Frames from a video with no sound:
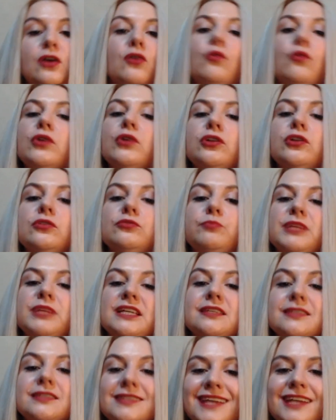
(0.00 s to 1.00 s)
or you'll be
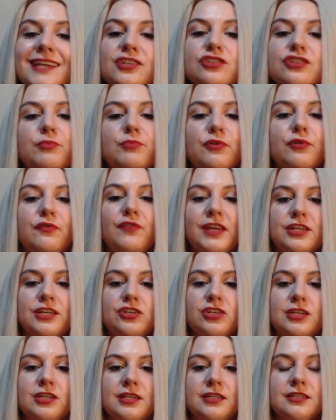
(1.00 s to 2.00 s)
such a
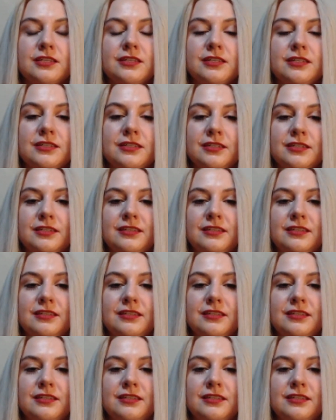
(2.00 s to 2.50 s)
perfectionist